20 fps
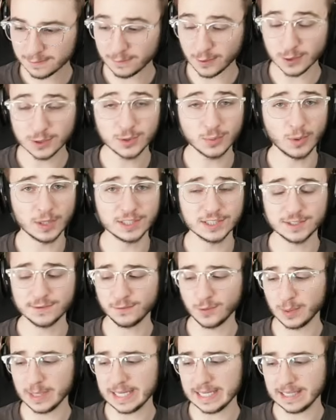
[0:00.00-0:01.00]
First one's
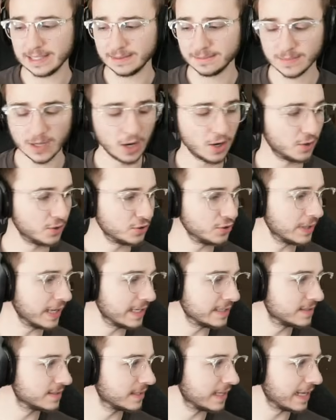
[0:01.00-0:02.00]
free. Oh, you
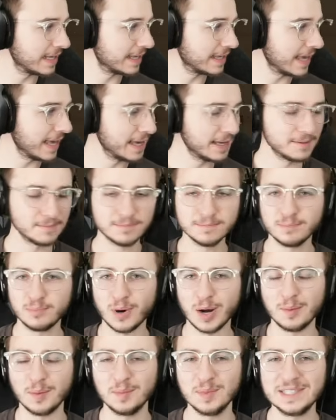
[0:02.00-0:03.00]
guys can't
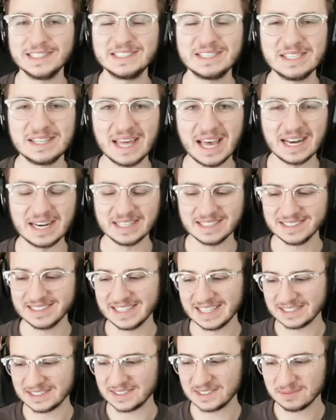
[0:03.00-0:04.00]
probably see that. It,
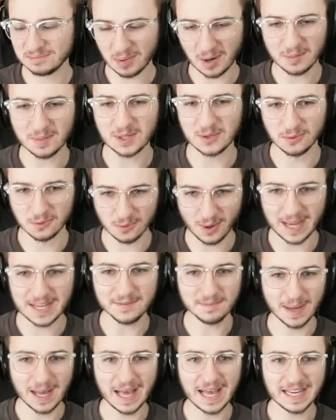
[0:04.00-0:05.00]
it's probably
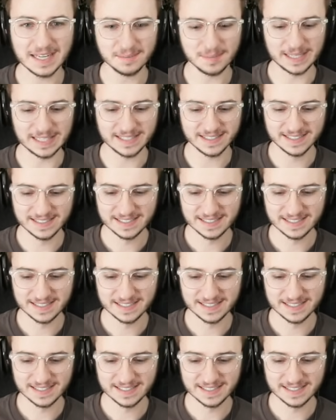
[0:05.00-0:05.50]
right behind me.